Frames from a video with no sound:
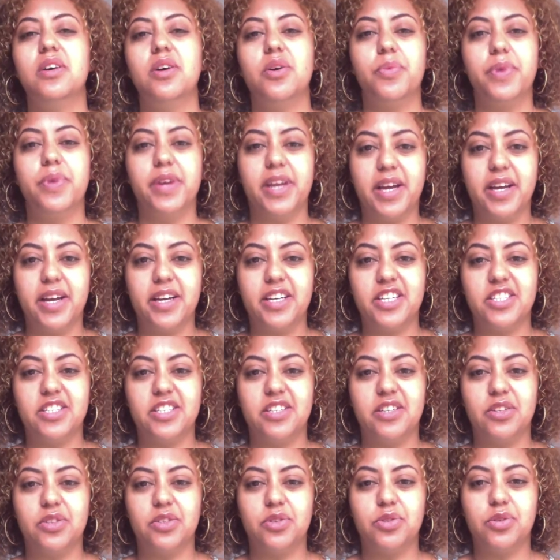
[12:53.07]

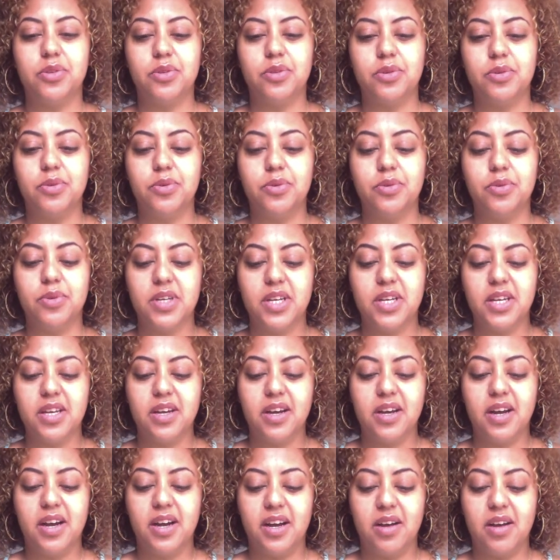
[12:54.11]
reaction to
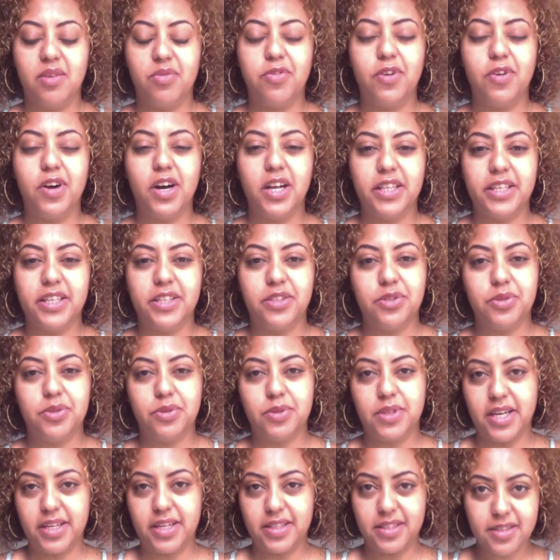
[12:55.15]
fall into
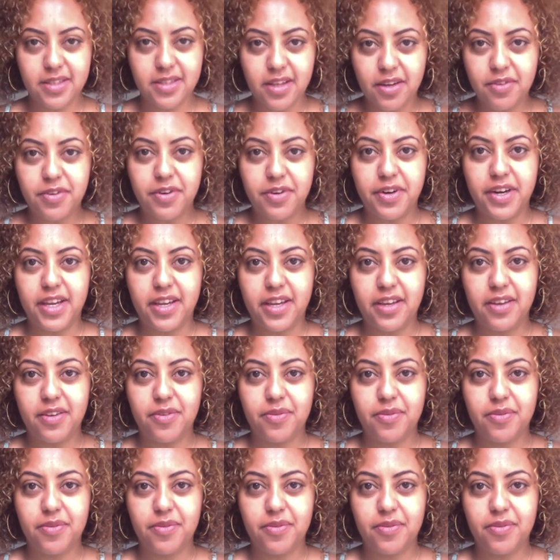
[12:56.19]
that suffering.